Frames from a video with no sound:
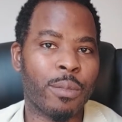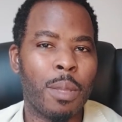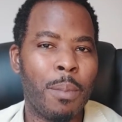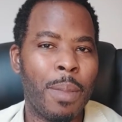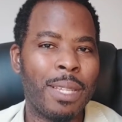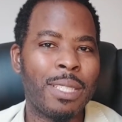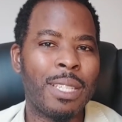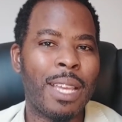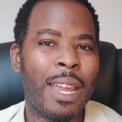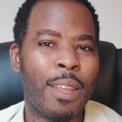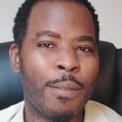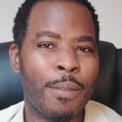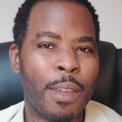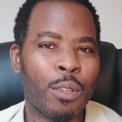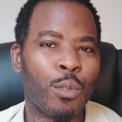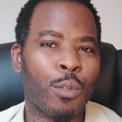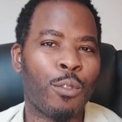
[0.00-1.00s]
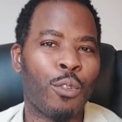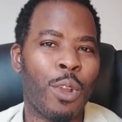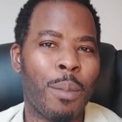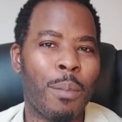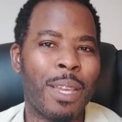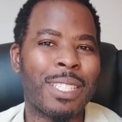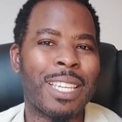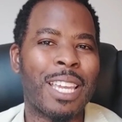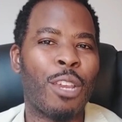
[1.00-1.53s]
The main side effect with
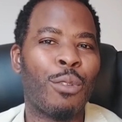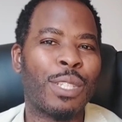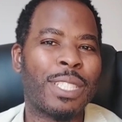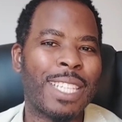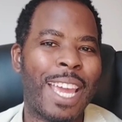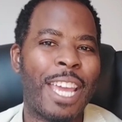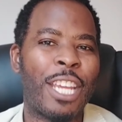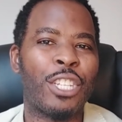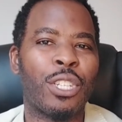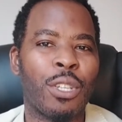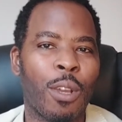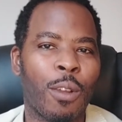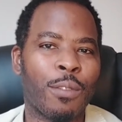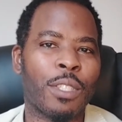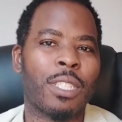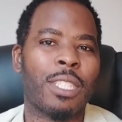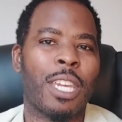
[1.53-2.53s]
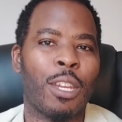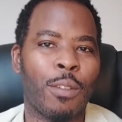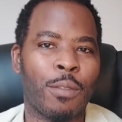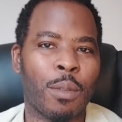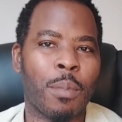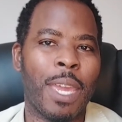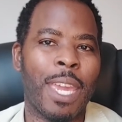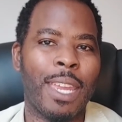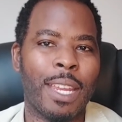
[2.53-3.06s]
cream is irritation of the skin of
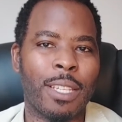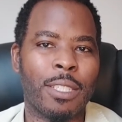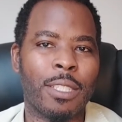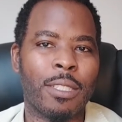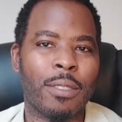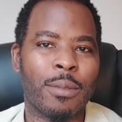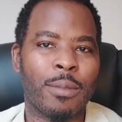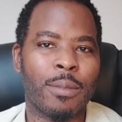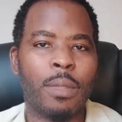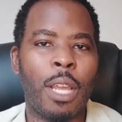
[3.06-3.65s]
the penis.